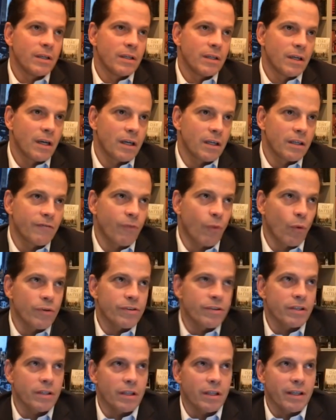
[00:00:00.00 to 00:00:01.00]

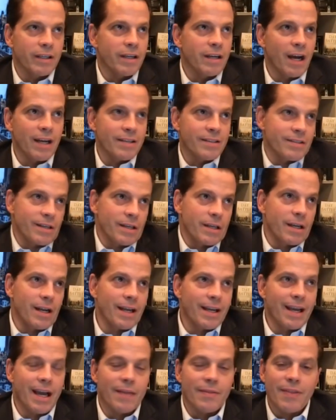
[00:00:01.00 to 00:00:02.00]
unfortunately, in hindsight,
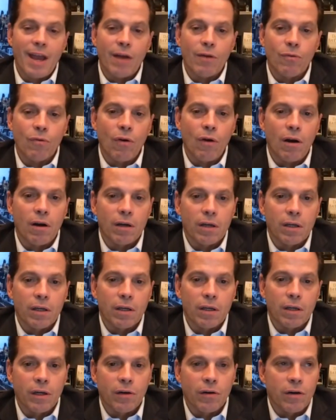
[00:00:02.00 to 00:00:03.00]
I got that wrong,
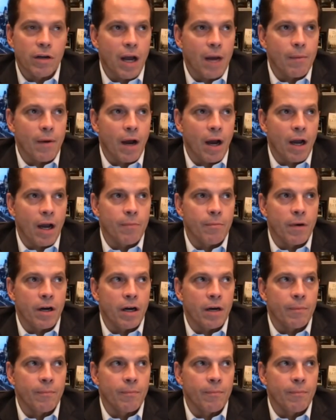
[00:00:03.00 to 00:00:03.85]
and I'm